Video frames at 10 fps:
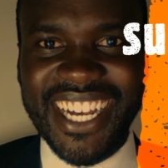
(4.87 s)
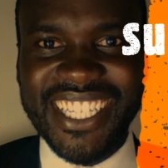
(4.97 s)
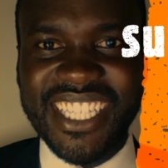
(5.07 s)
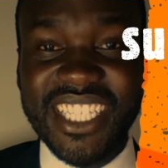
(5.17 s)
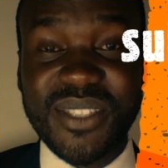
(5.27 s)

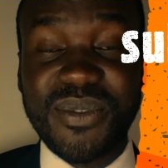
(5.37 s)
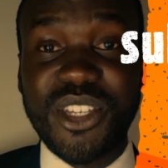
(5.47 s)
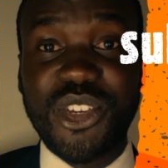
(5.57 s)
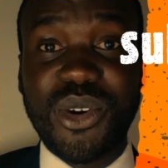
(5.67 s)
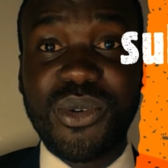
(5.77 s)
In this
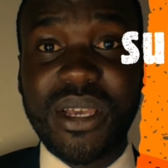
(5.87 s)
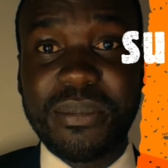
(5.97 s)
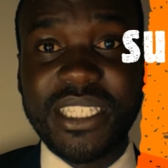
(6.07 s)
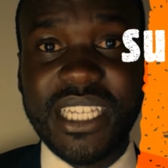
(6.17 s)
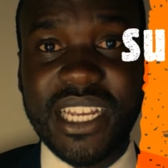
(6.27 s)
video, we are
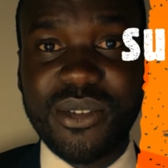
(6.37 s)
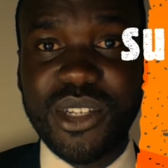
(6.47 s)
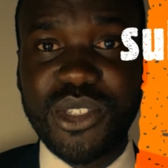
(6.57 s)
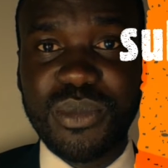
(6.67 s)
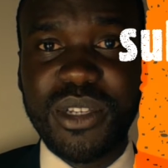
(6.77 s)
basically
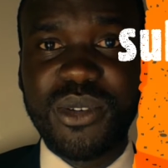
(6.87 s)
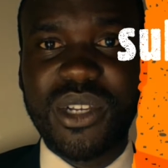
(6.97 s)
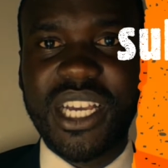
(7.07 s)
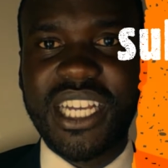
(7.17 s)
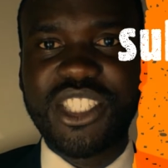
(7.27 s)
going to be
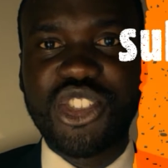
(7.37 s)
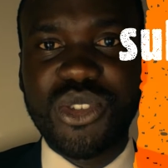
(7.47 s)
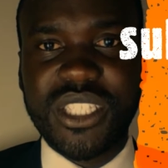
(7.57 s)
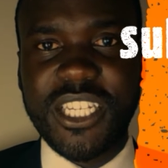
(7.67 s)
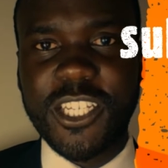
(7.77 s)
looking at
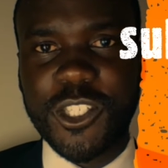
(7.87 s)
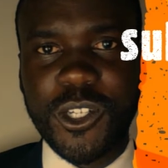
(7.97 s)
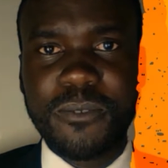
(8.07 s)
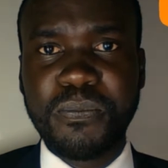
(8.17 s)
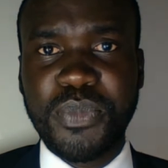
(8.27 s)

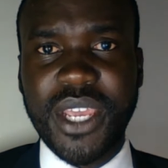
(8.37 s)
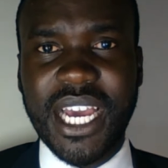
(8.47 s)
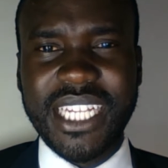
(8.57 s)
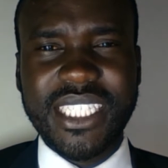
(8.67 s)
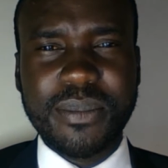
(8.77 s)
jurisdiction,
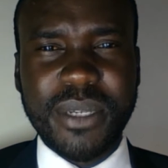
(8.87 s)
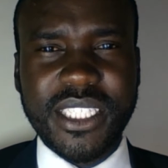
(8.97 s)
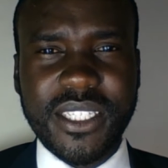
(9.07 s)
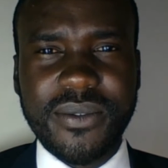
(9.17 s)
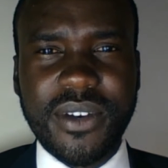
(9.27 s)
and
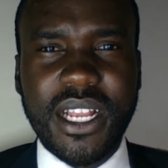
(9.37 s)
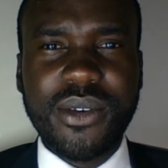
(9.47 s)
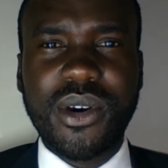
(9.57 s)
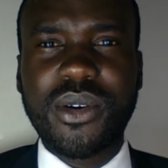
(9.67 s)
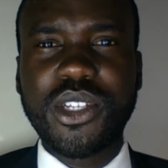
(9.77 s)
specifically,
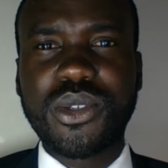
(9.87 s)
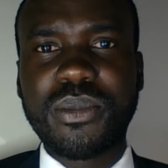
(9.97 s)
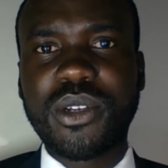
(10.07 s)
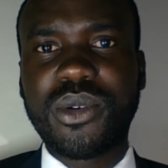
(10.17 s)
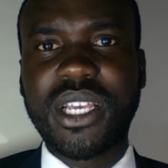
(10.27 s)
we're going to
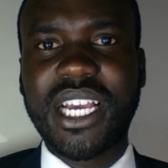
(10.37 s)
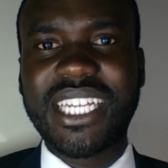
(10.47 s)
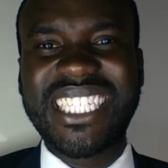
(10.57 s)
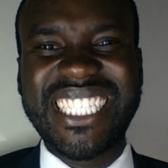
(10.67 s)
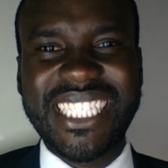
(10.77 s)
be looking
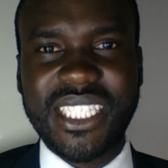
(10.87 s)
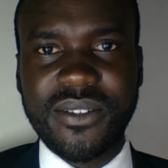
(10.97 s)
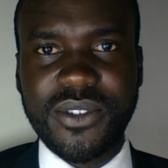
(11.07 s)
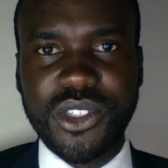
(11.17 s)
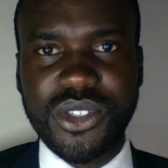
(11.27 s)
at
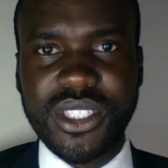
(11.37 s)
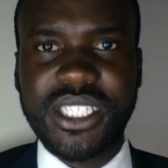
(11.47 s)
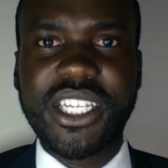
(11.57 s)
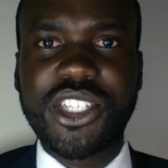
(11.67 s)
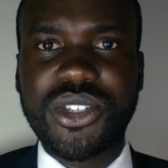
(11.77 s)
civil
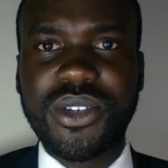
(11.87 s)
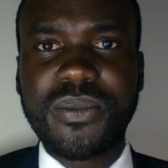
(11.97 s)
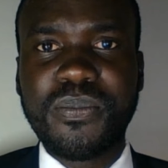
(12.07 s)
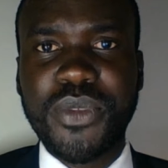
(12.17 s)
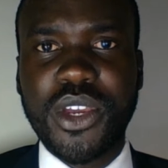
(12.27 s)

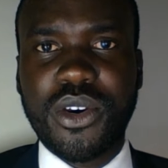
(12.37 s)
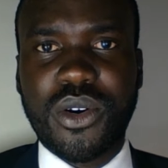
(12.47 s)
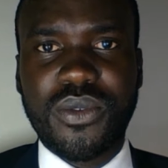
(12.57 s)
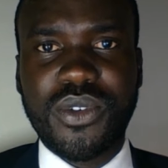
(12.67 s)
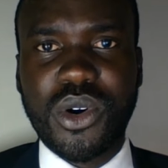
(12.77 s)
jurisdiction
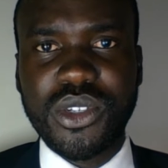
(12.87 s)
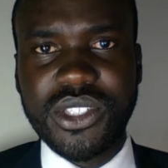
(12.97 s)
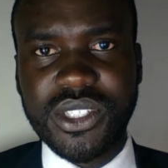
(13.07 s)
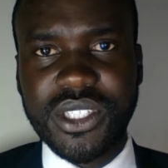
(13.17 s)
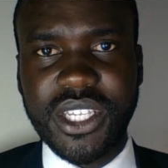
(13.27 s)
of
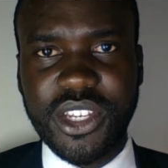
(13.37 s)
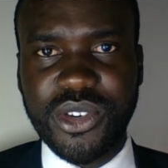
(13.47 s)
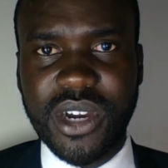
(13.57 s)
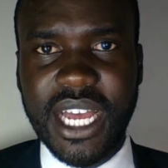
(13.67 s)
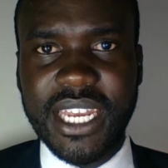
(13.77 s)
courts in
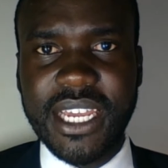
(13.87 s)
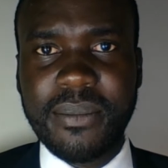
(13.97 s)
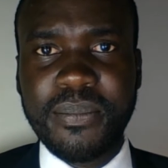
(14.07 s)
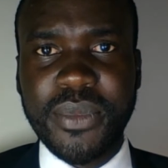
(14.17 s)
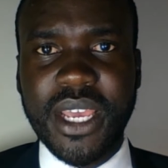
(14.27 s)
Uganda,
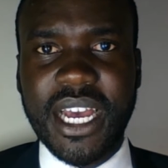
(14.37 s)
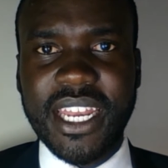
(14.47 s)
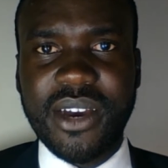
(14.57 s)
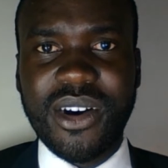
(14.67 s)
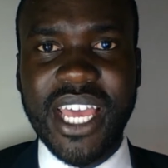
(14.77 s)

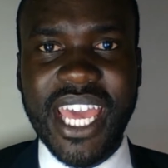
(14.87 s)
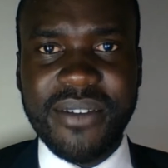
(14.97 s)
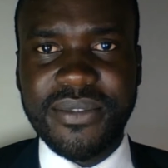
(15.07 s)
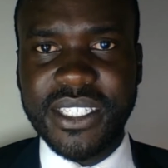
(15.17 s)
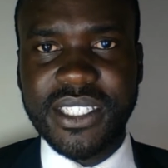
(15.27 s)
and our
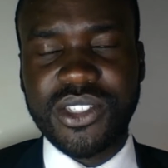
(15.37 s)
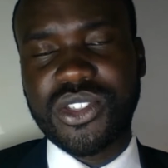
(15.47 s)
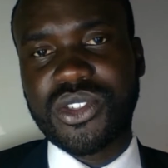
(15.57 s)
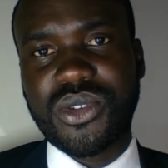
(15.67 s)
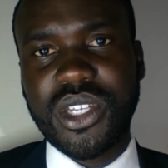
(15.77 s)
emphasis
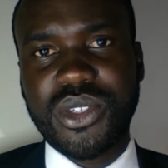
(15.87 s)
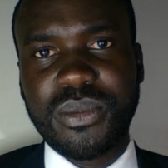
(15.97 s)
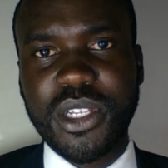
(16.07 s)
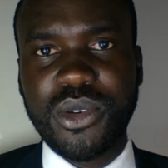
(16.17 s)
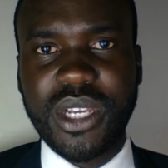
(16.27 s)
is going to
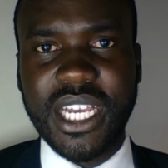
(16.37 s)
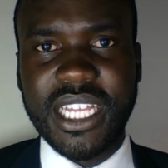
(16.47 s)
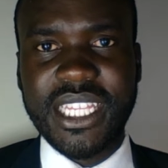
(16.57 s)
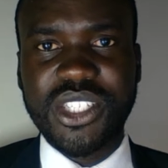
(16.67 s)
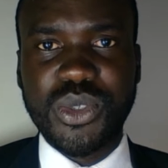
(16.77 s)
be looking
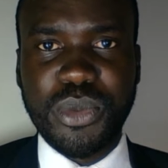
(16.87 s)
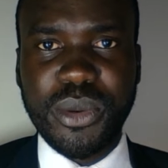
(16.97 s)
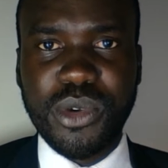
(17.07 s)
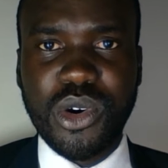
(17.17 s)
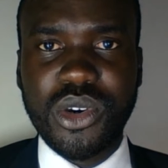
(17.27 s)
at the
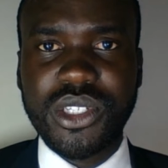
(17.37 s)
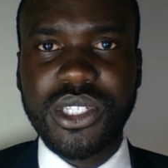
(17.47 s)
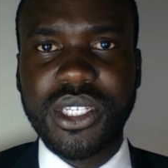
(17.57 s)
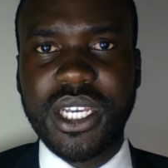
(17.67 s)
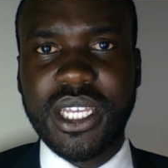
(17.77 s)
Supreme Court,
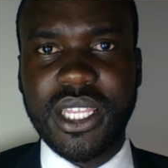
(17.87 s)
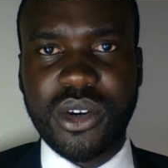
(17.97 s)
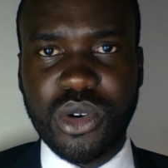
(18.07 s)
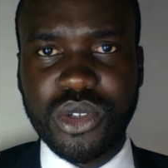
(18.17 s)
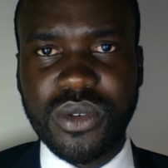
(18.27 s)
the
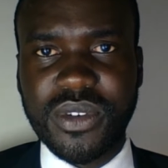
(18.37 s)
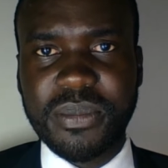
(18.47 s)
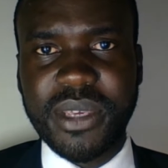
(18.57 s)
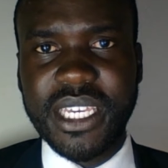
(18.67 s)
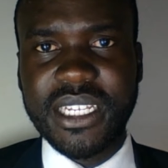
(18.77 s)
Court of
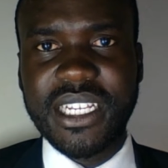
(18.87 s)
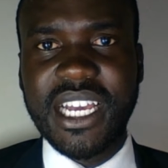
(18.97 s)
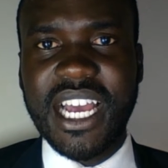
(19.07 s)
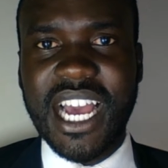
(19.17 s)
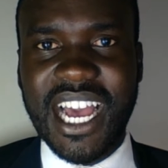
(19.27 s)
Appeal,
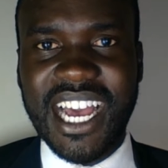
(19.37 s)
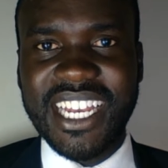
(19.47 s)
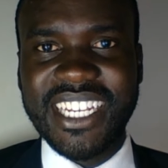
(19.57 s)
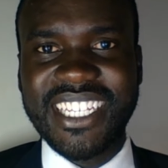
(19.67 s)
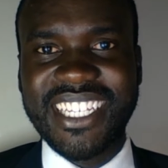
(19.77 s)

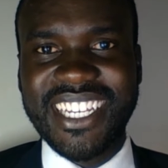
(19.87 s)
and